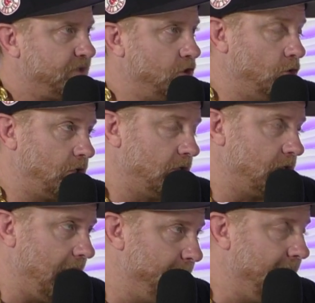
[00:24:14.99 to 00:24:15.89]
You
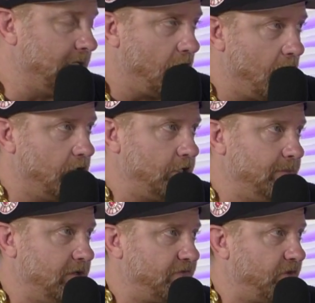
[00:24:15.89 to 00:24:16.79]
could make an
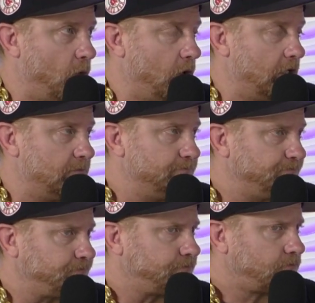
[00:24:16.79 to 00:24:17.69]
argument for
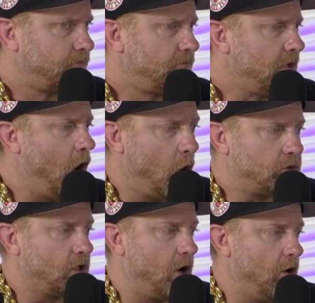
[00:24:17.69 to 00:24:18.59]

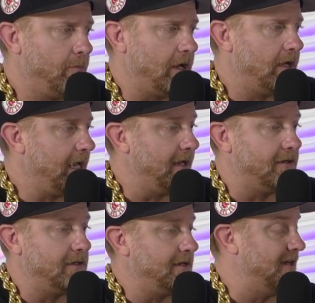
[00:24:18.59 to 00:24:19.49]
Oklahoma.
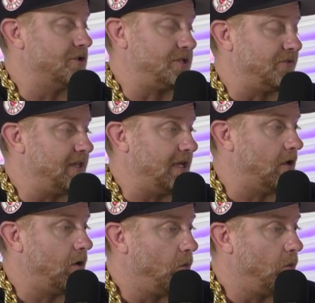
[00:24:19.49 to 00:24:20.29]
And here's the thing.